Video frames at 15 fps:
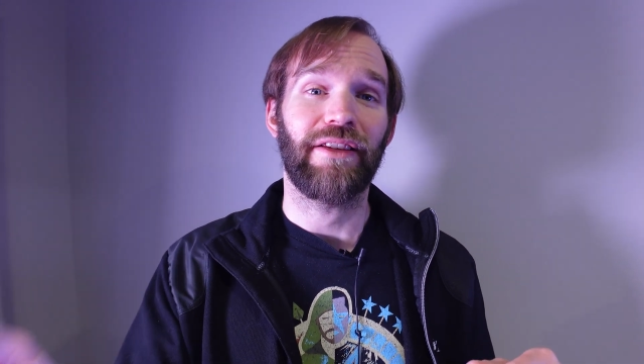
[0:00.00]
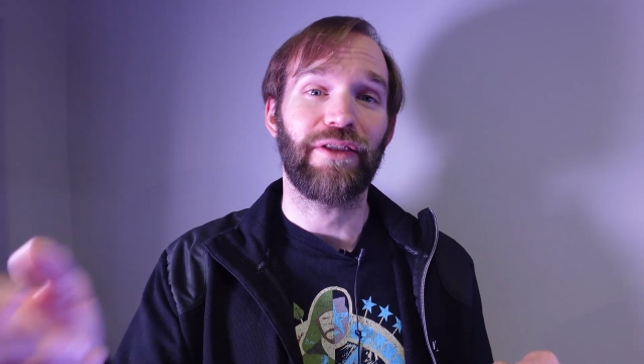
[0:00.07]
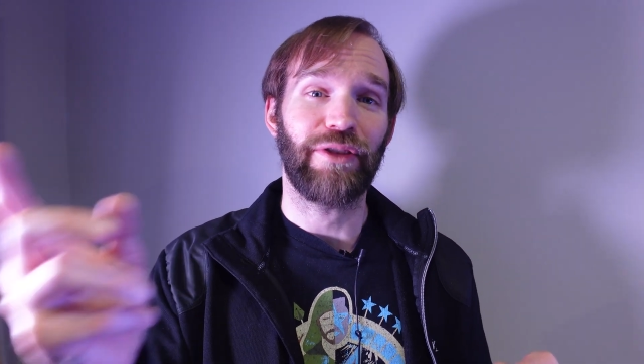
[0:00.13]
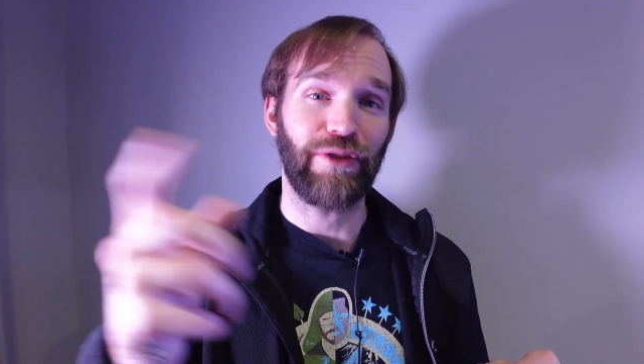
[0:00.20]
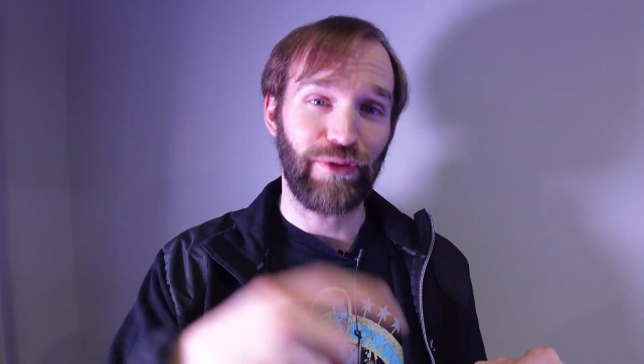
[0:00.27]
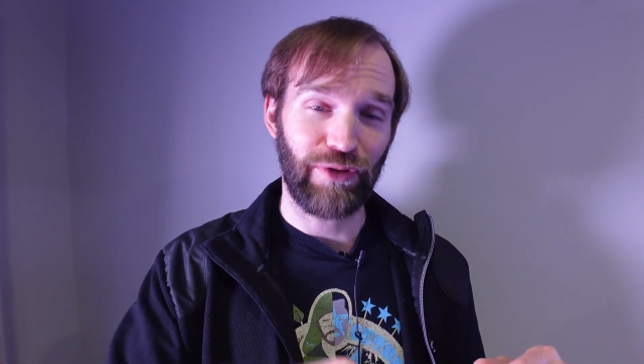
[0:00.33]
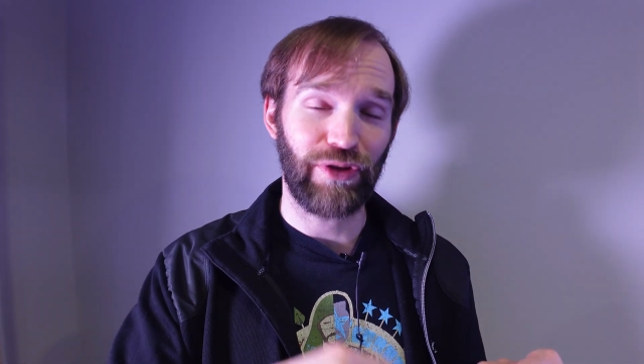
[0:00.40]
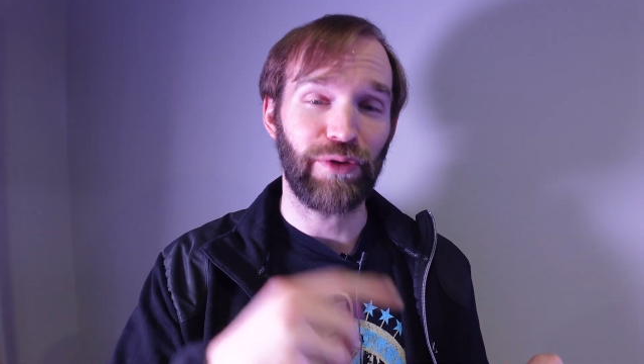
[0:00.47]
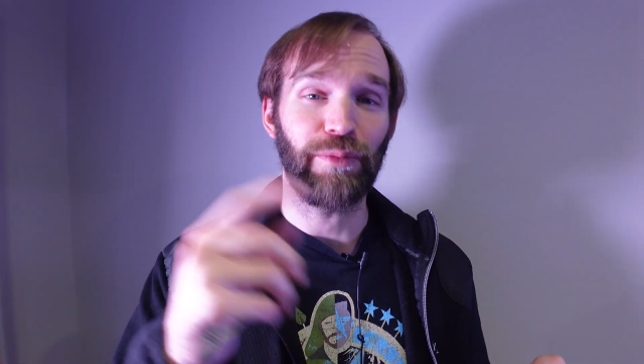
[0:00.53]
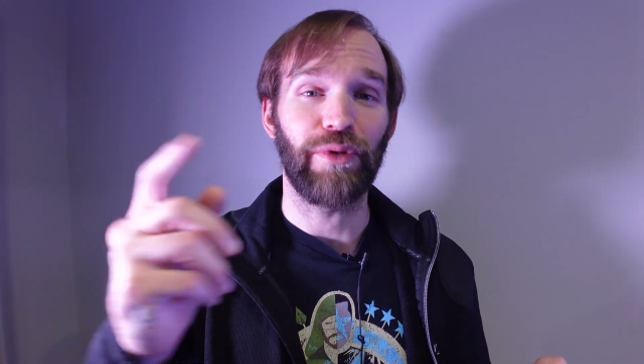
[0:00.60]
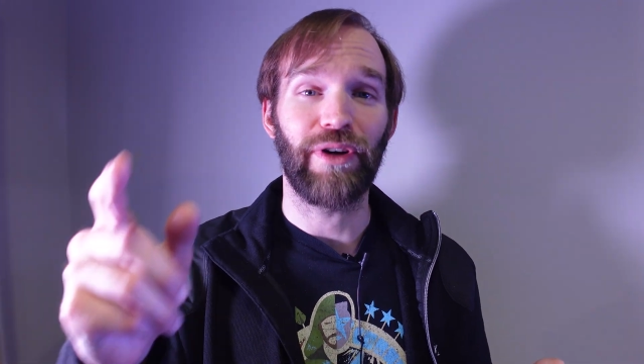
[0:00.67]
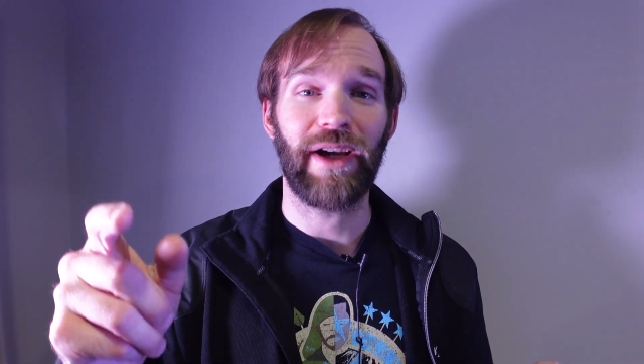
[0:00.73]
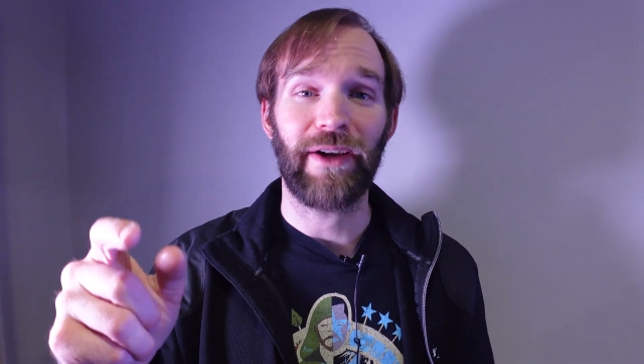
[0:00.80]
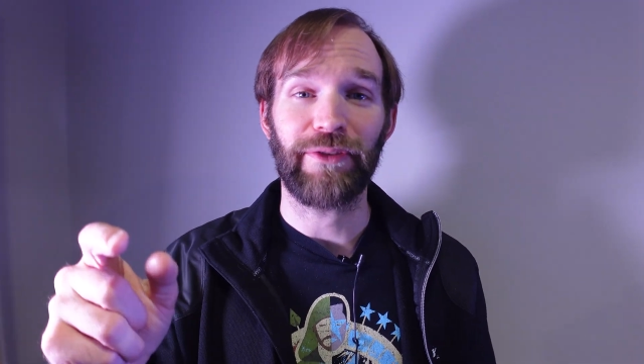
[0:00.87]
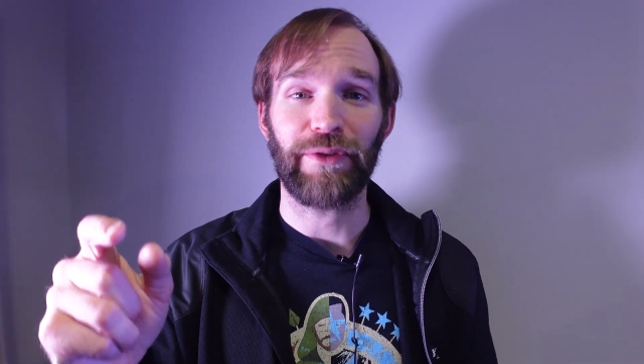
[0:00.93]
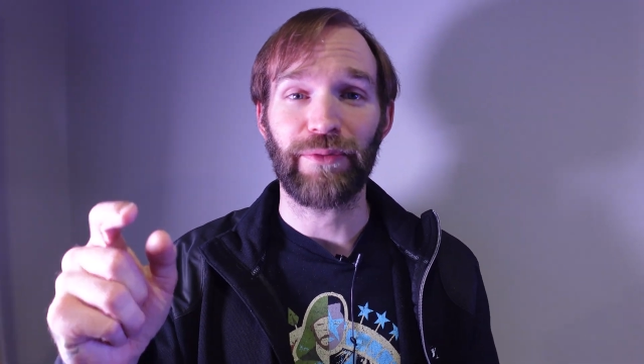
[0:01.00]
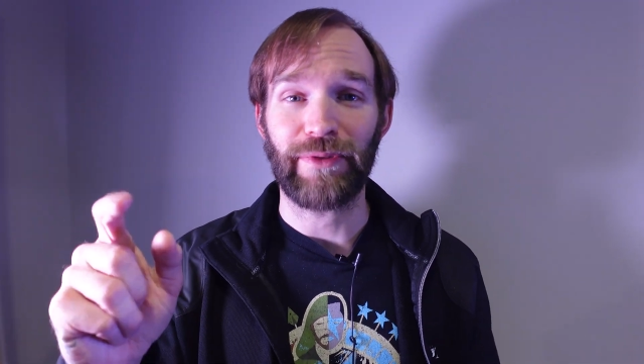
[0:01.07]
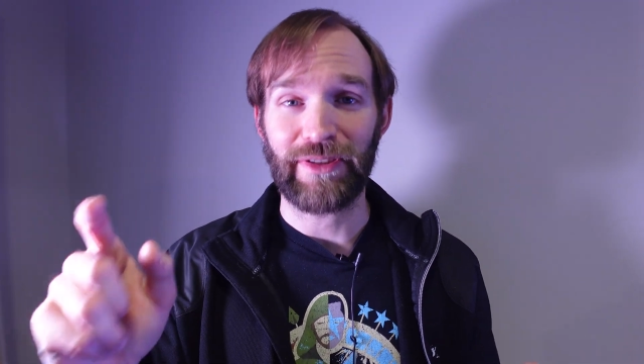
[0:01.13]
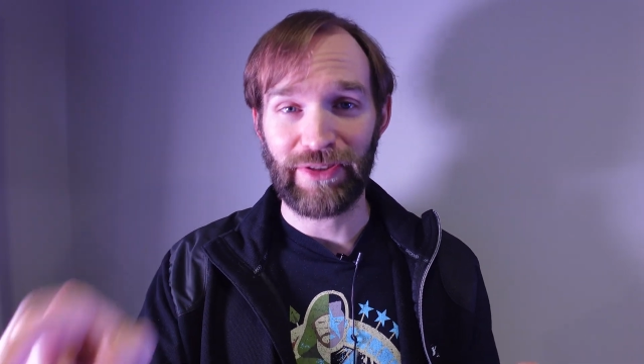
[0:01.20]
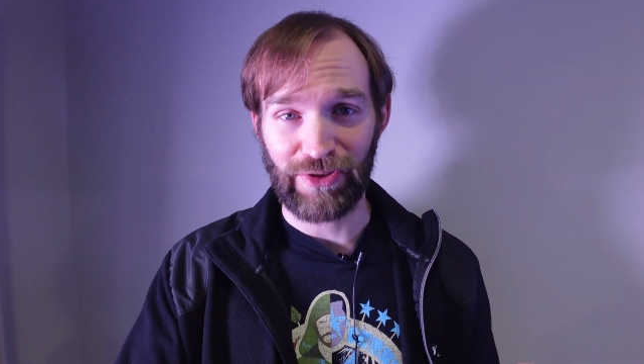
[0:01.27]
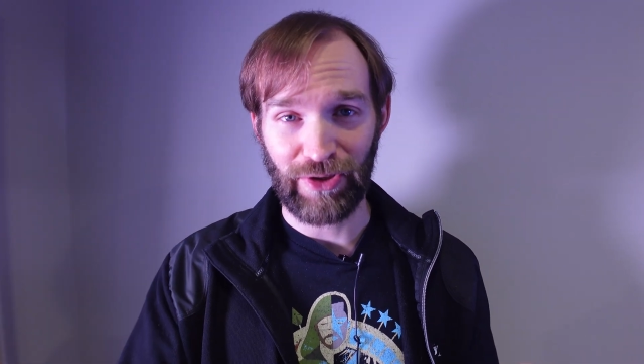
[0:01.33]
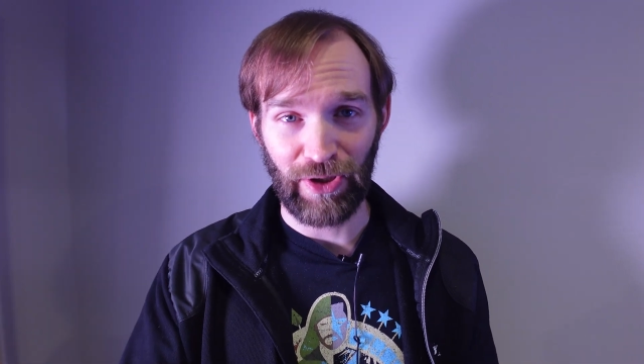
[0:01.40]
YouTube will have to
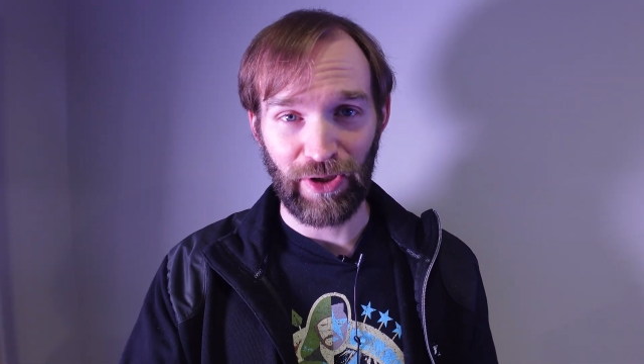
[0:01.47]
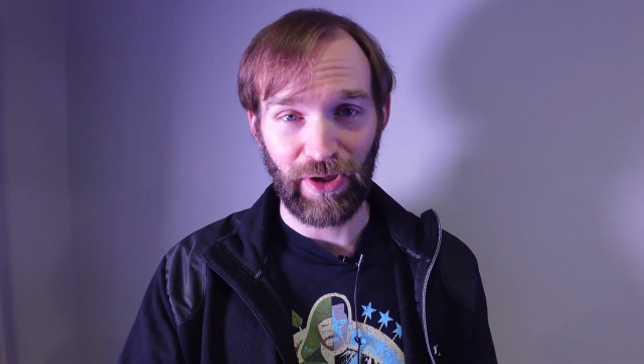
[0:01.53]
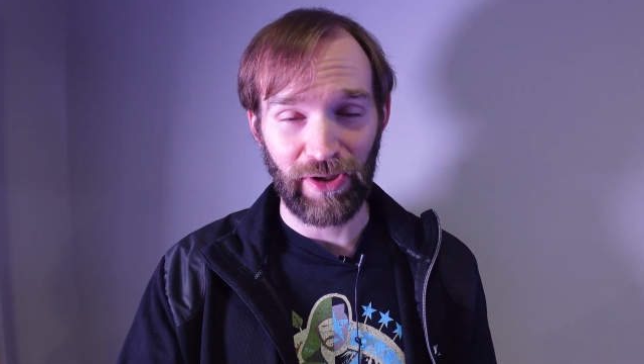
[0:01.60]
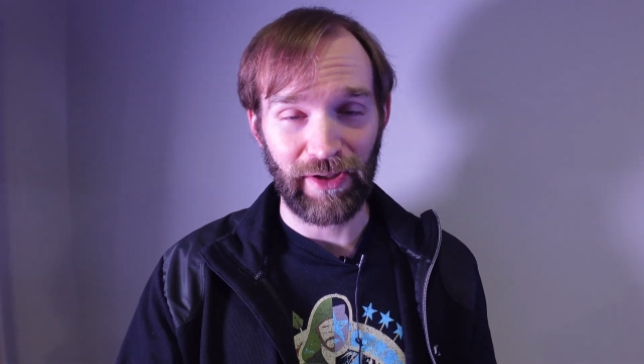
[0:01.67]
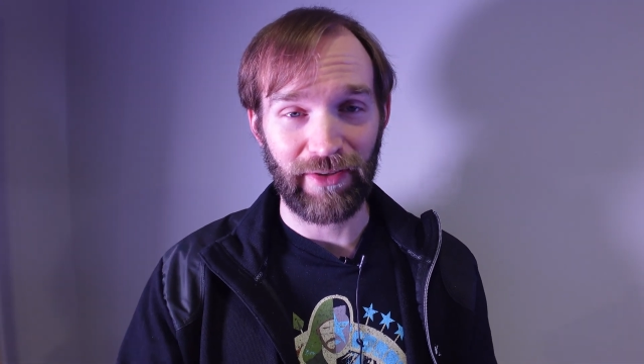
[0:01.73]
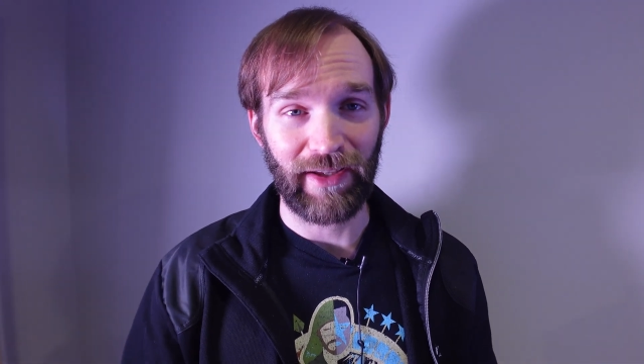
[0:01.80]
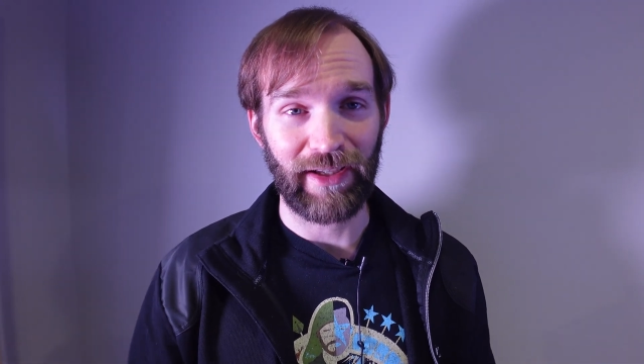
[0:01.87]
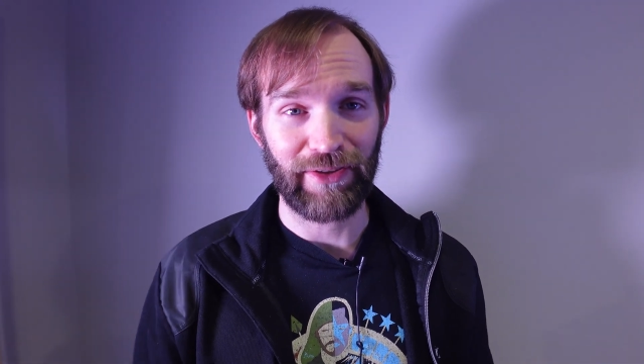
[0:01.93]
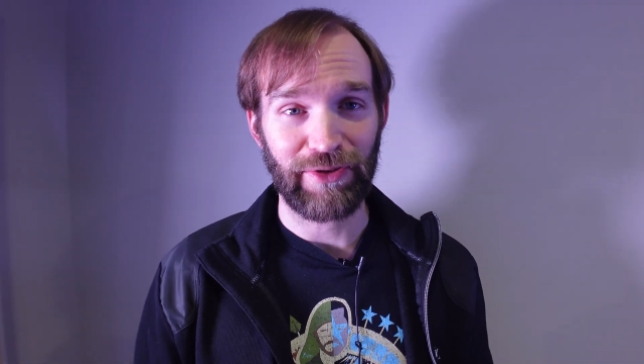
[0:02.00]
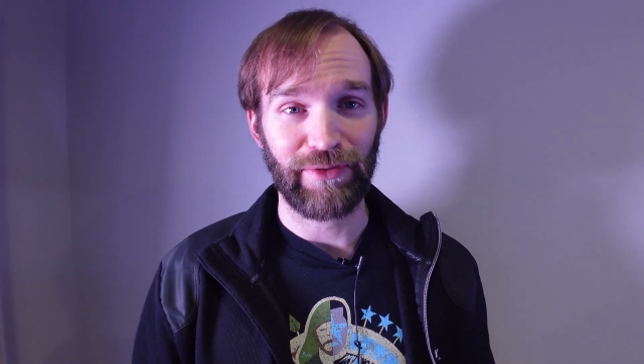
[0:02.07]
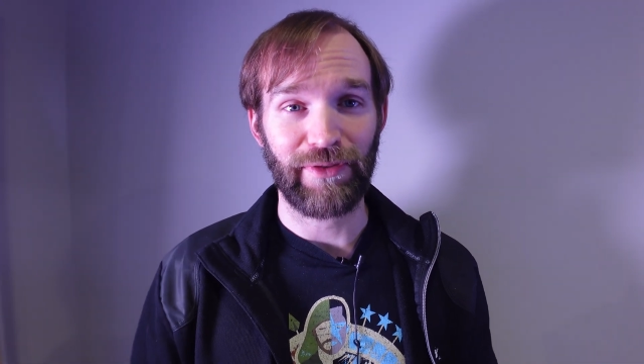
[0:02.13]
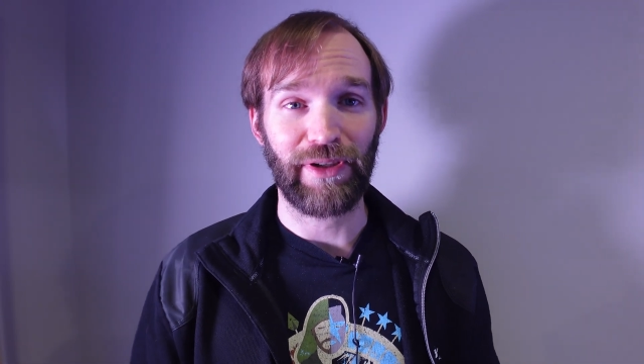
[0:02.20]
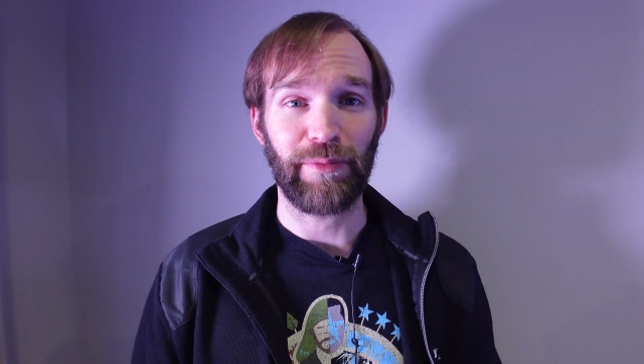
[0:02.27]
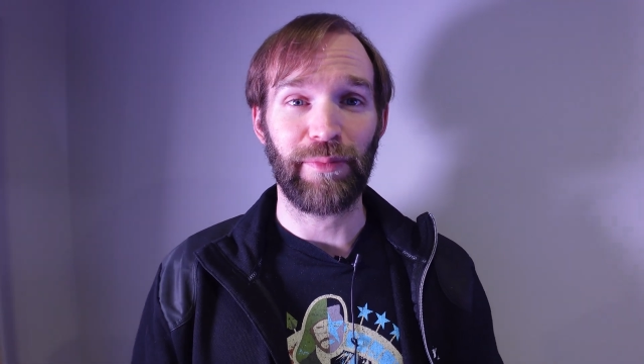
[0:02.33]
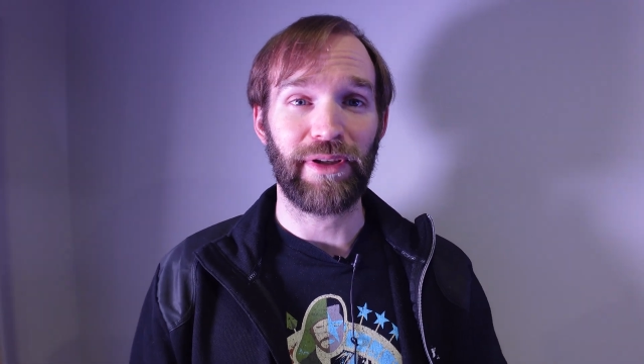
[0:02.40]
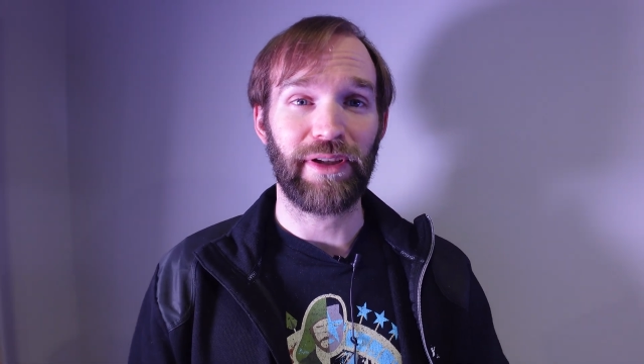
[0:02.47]
restart on that screen